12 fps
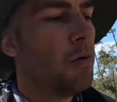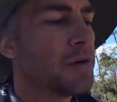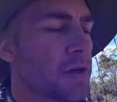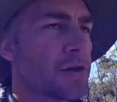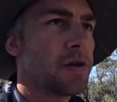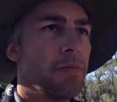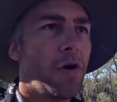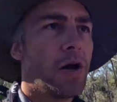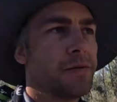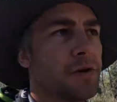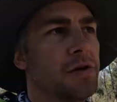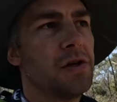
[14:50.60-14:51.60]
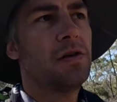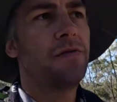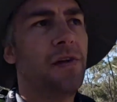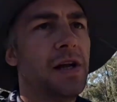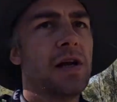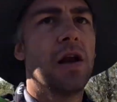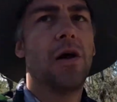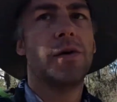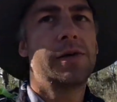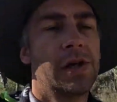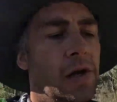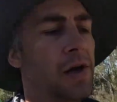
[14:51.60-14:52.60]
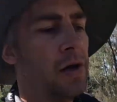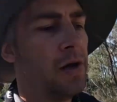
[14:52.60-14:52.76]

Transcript: which kind of surprised me because it's fairly close